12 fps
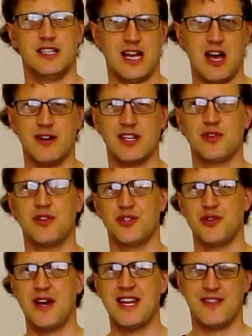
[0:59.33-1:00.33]
Now it couldn't
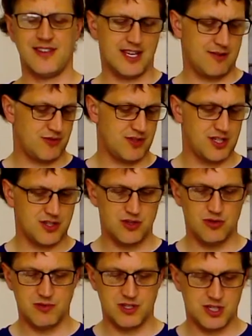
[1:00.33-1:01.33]
do anything with this
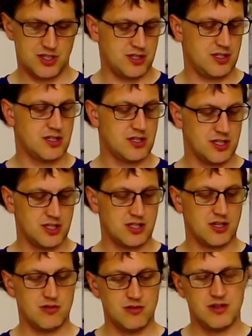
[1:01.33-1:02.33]
new position because it's
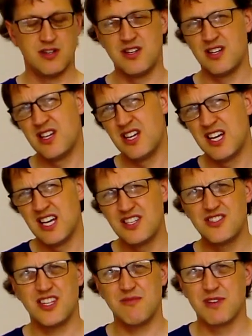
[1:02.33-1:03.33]
so
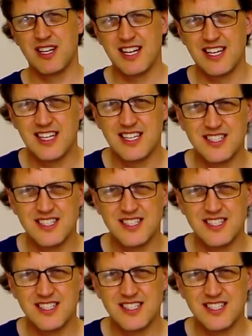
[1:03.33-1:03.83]
seemingly